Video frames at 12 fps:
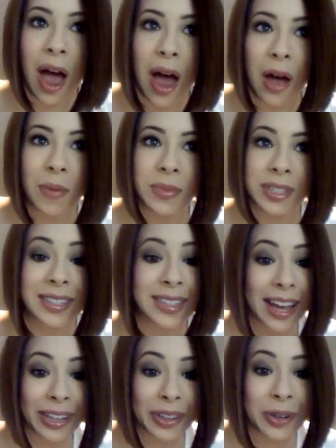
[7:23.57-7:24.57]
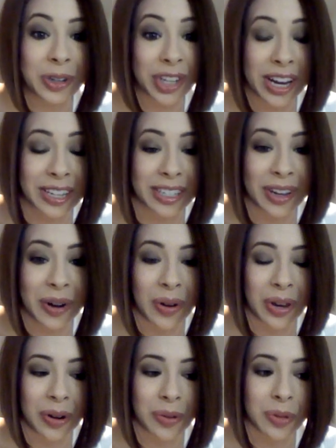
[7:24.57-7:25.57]
um, since that Thursday. So,
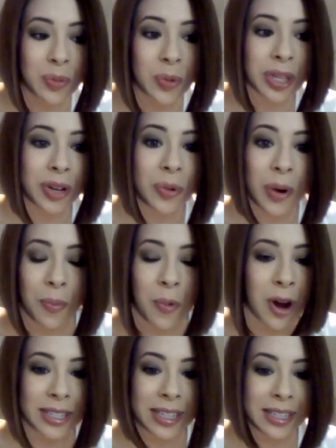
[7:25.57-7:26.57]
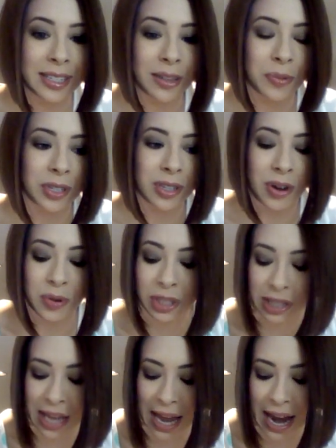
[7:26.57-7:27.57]
you know, it was really quick process. There was no
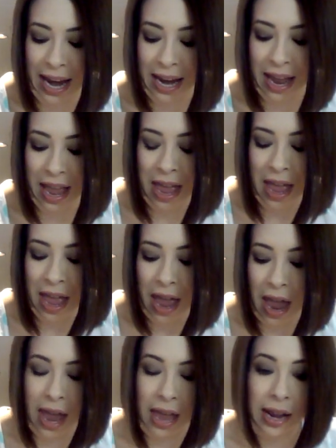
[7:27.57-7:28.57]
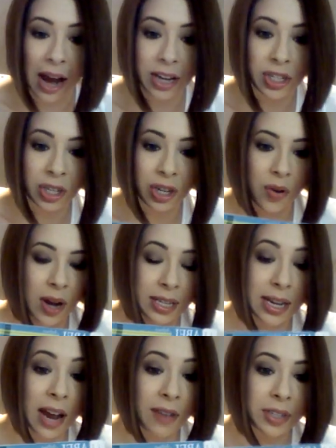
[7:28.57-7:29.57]
delay. And I did, you know, I
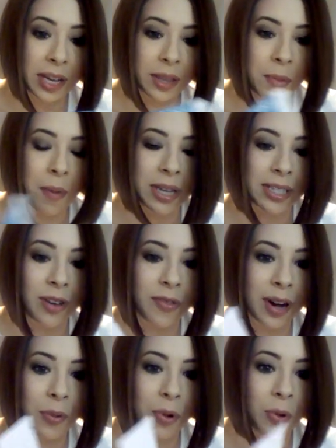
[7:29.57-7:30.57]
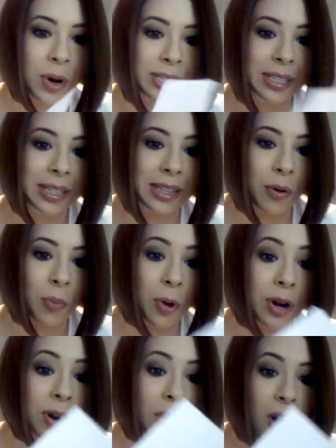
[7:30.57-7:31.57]
did have to cut them out myself, and I requested that they were
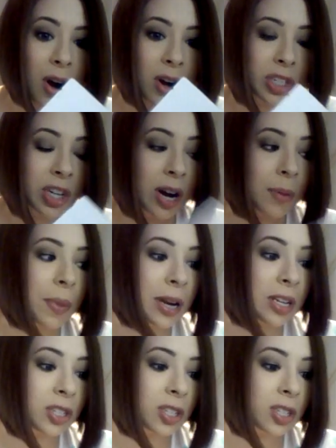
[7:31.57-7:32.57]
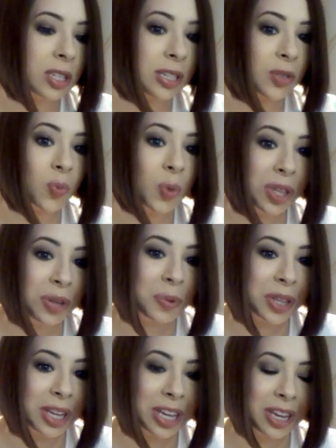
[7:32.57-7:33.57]
printed on cardstock, but it just, it's really,
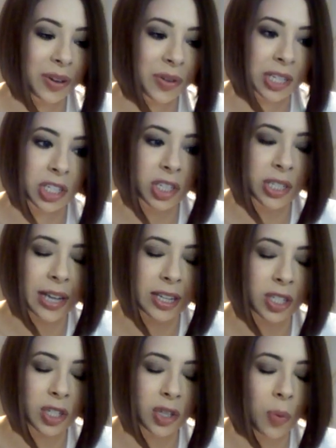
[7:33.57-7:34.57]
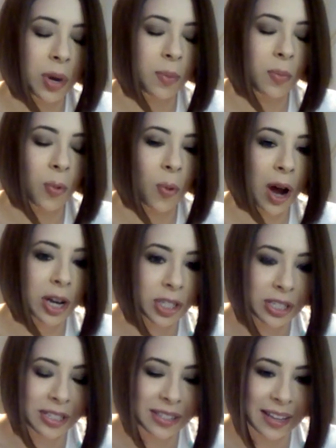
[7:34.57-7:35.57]
really cute. And she's got so many
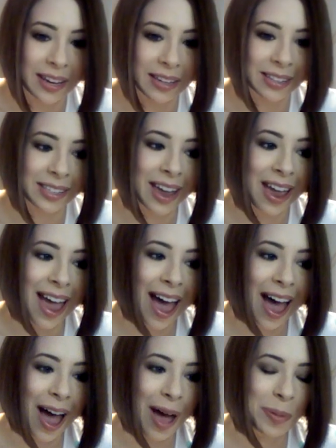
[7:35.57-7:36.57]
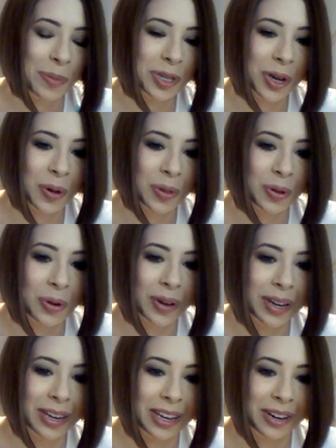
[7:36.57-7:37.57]
precious things um, to go through
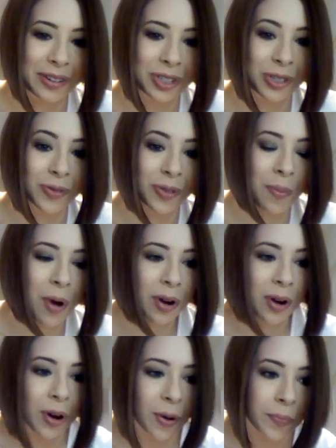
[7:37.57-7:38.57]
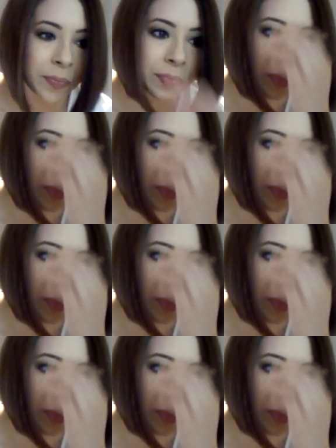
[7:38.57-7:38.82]
and, you know, choose from on her